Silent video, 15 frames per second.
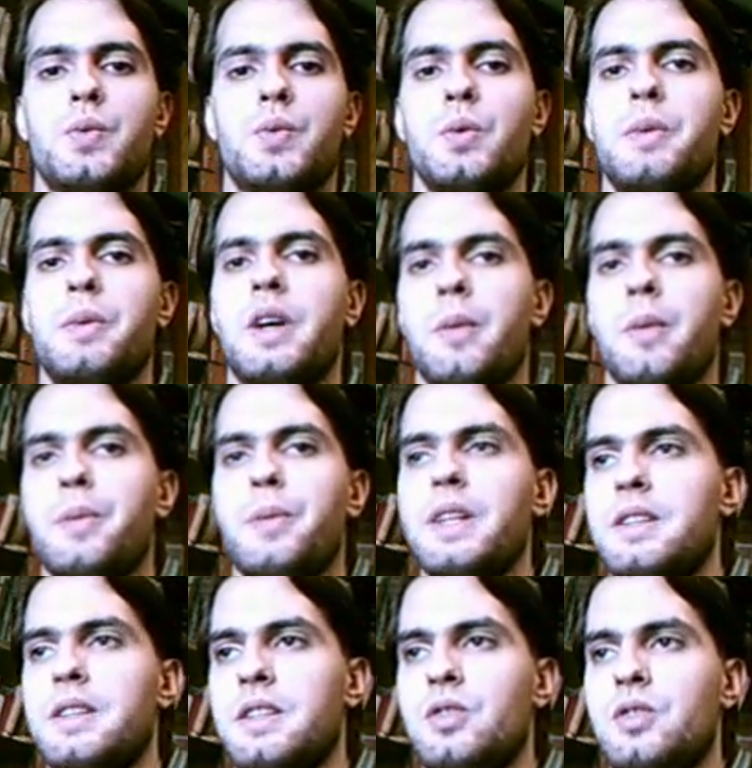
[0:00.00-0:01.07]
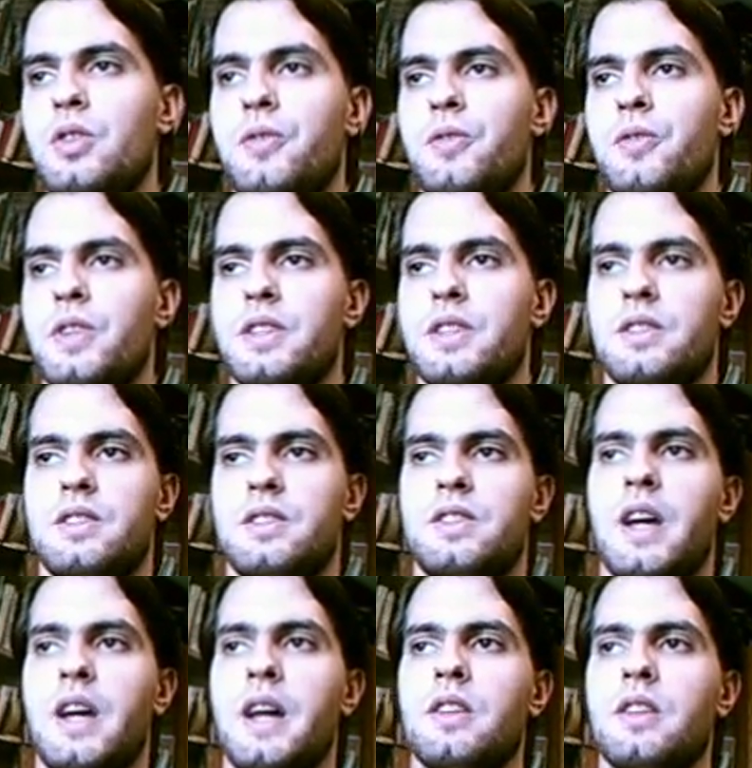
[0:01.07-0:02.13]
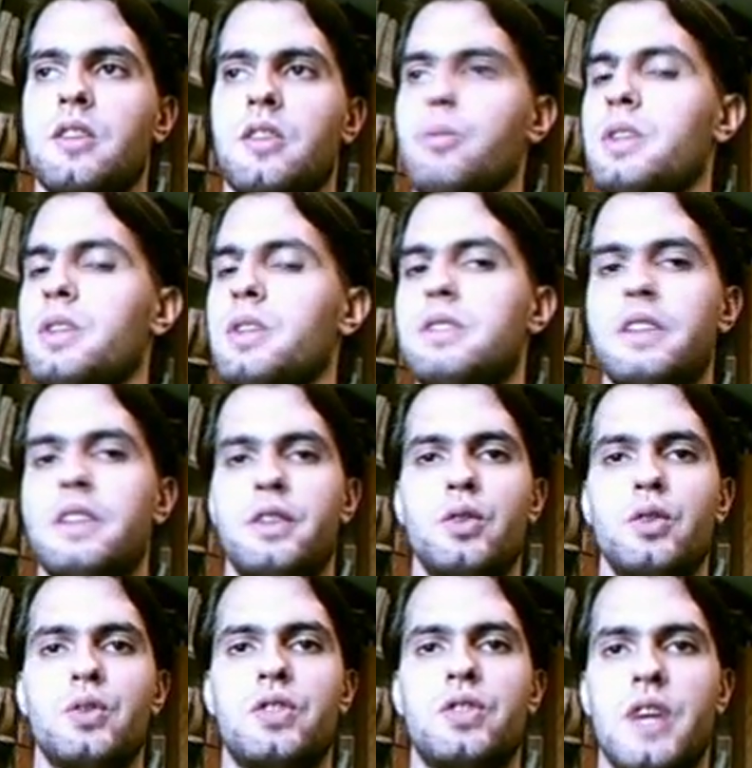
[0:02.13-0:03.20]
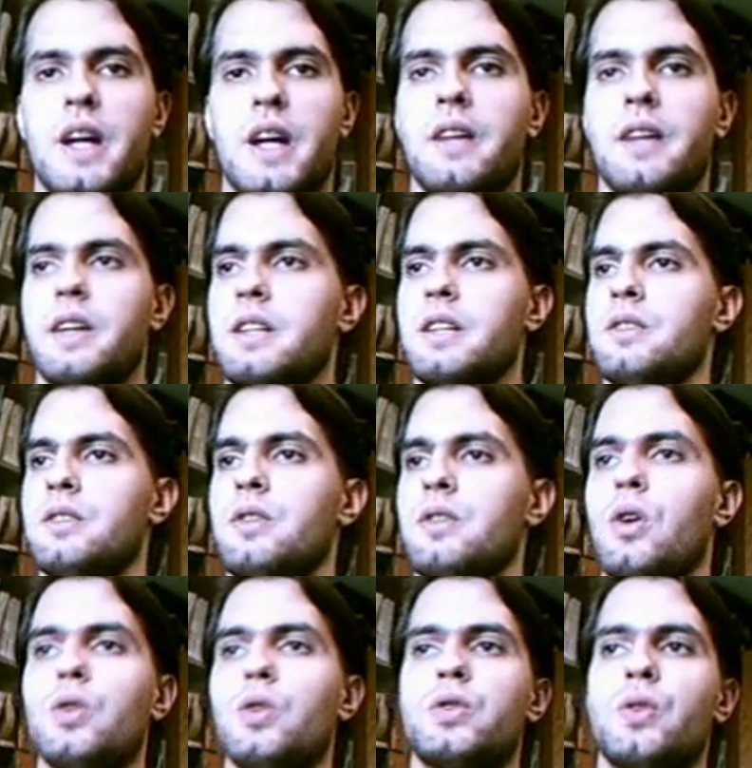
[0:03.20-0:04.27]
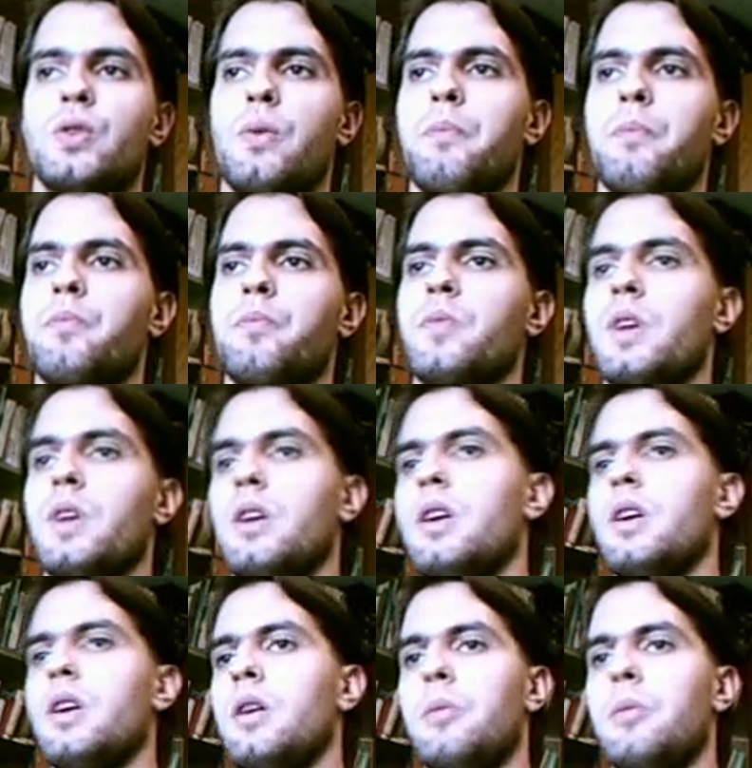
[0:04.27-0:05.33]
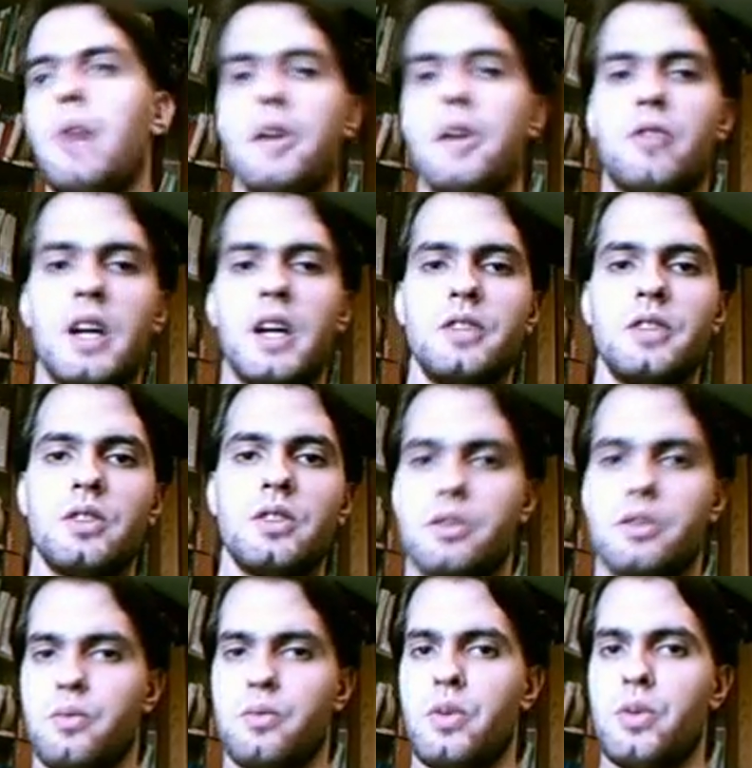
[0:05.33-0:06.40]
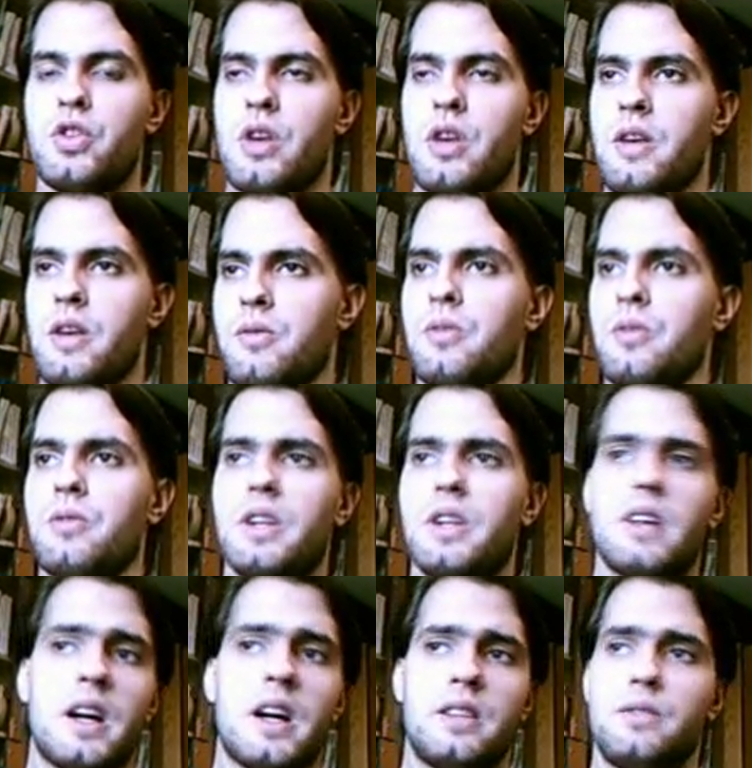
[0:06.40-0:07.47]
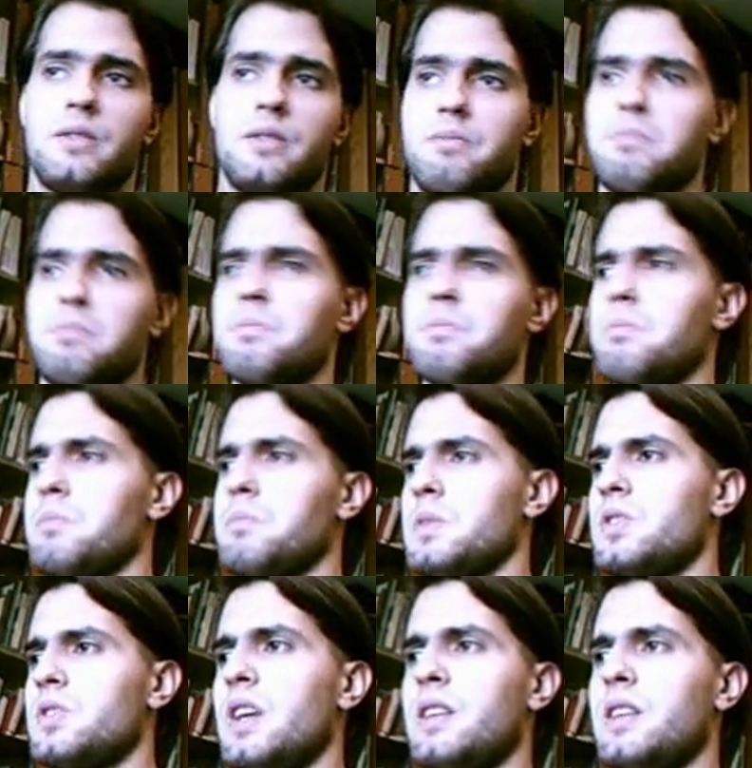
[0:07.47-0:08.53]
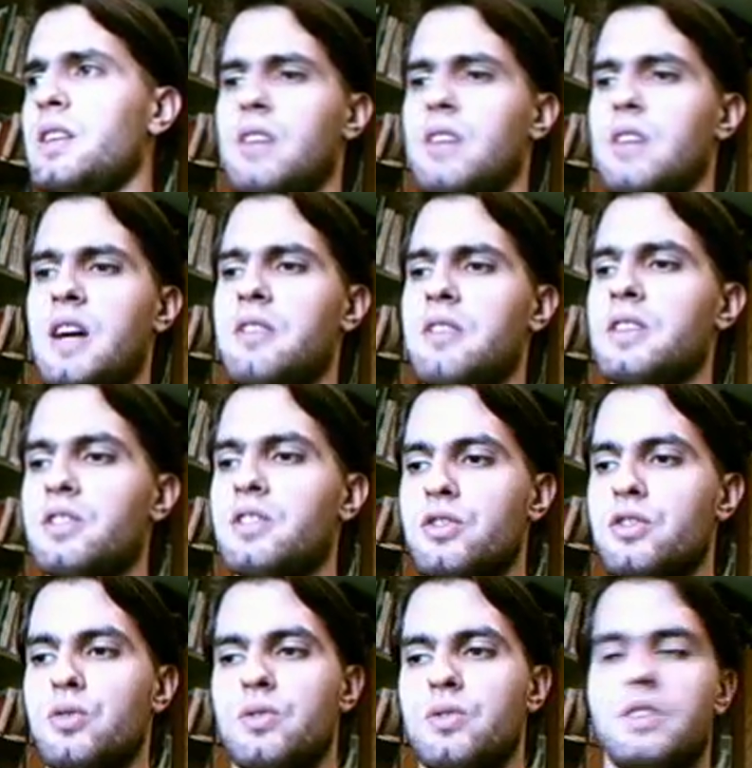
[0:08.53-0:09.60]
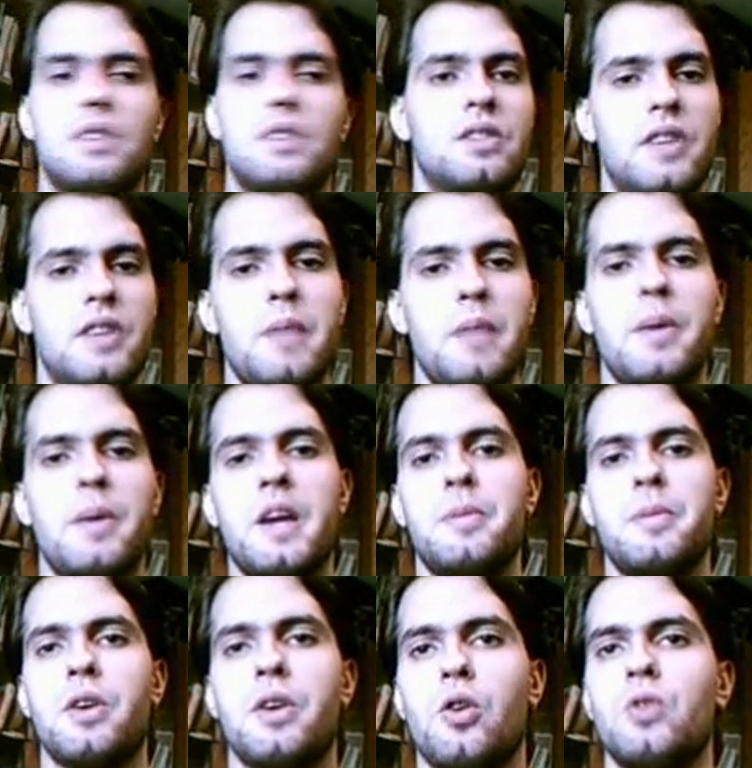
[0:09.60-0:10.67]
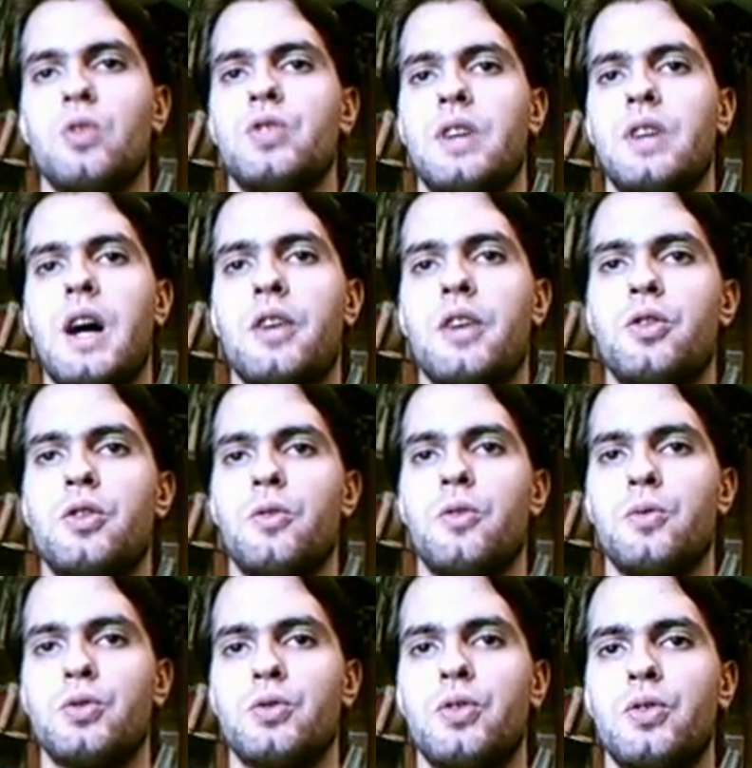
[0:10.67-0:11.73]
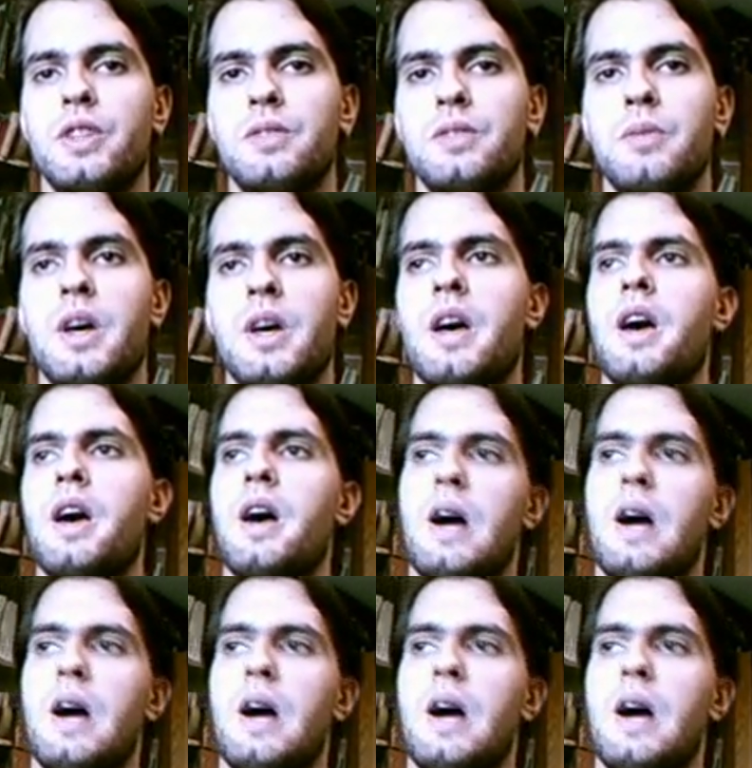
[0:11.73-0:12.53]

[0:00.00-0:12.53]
it would be completely different style, completely new style, and also my writings, which I read, I decided, I understood that they might be called archaeofuturism,